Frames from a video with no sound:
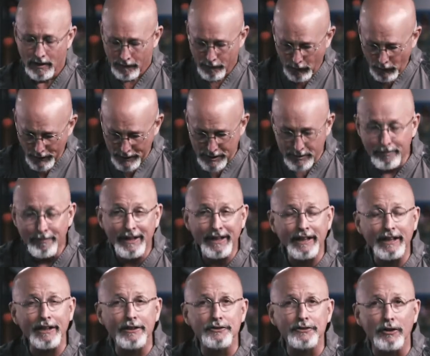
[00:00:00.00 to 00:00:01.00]
For as
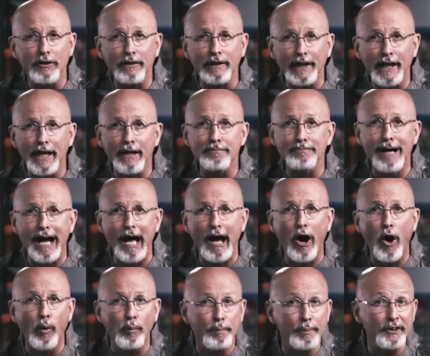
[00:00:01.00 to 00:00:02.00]
many as are led by
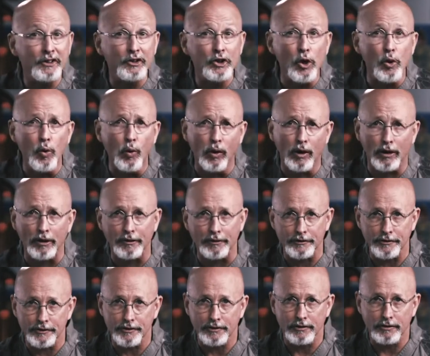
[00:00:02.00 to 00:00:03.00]
open doors
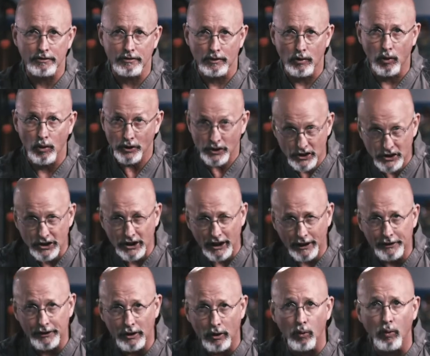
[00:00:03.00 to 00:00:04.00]
or
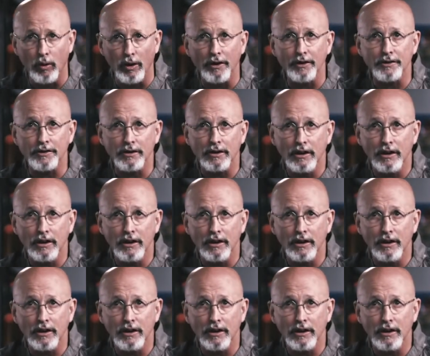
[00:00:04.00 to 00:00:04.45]
shut doors.